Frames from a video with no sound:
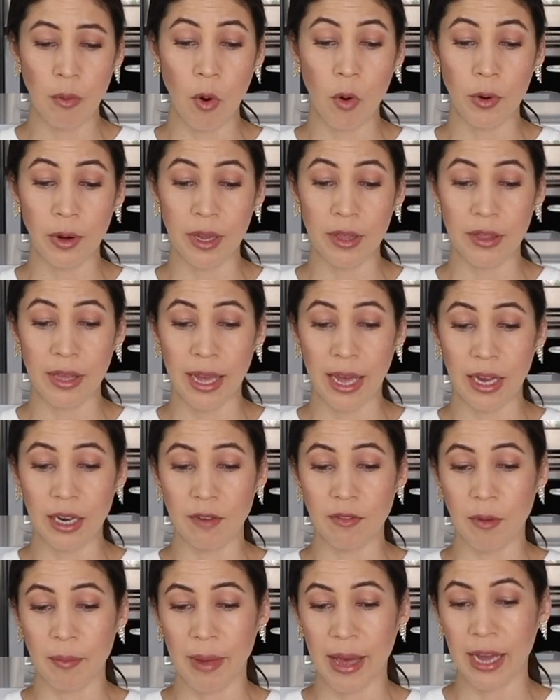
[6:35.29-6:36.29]
pouring the
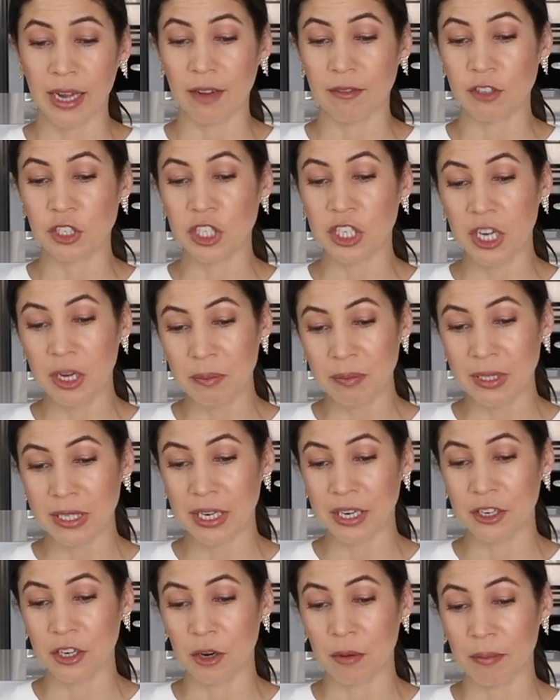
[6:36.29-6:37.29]
end of a bag of chips
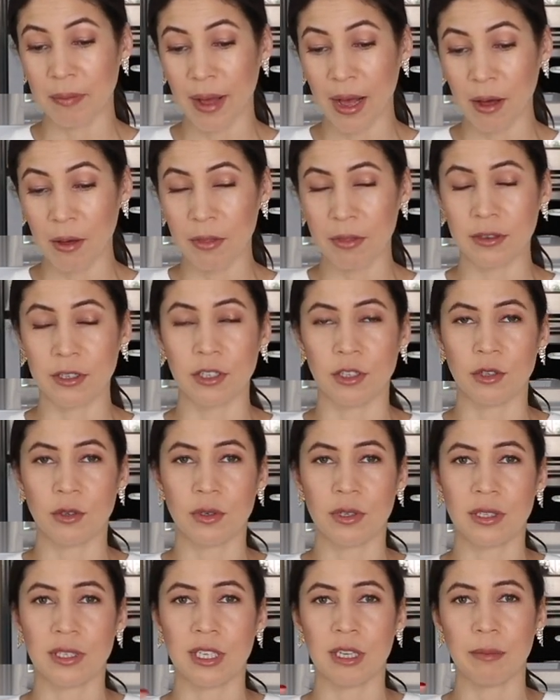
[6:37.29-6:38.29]
in your mouth. Did you
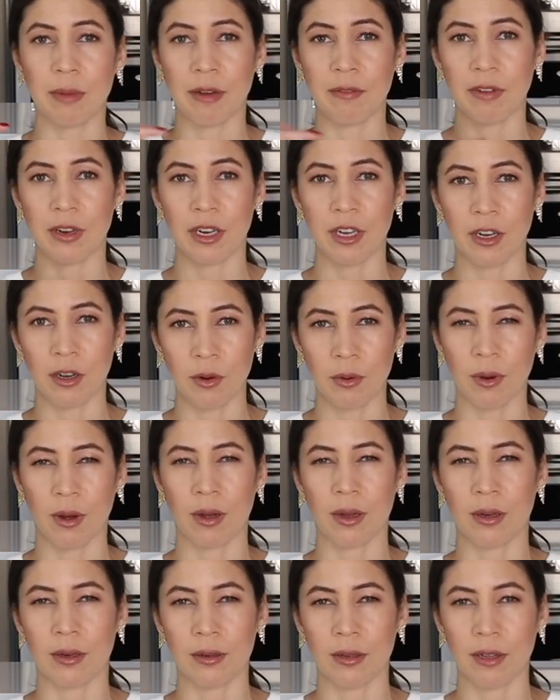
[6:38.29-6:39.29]
just see my video
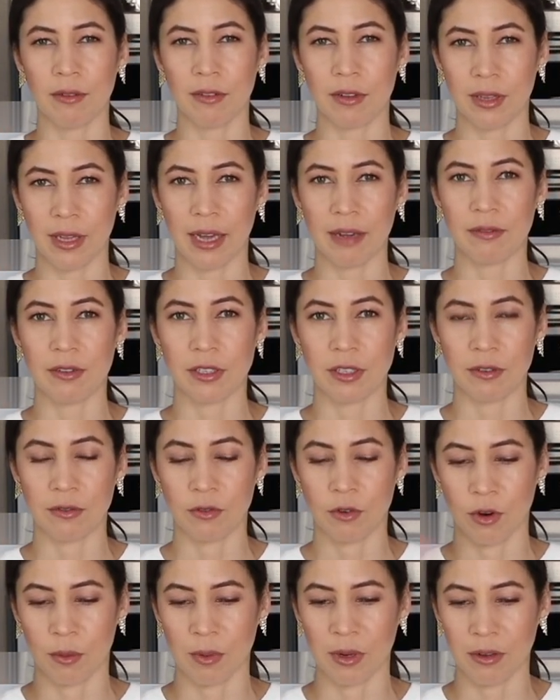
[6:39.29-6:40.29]
on living life as a
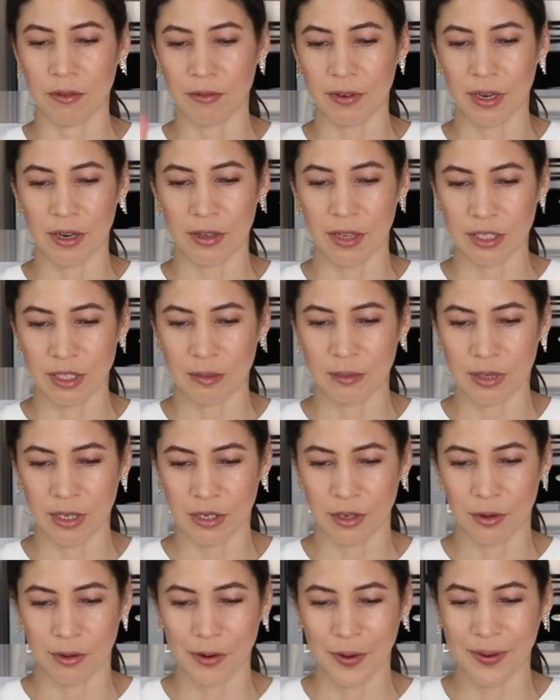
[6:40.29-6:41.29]
formal affair? That's a
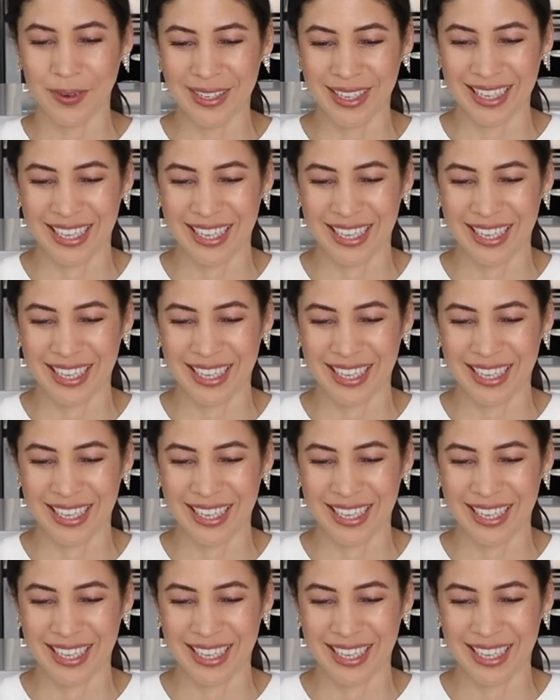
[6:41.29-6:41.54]
big no-no.